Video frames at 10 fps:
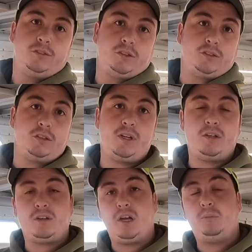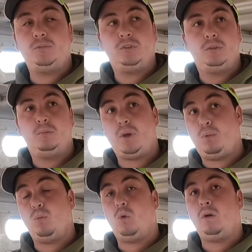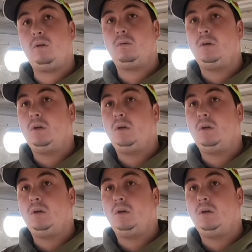6 to 10 times, maybe more.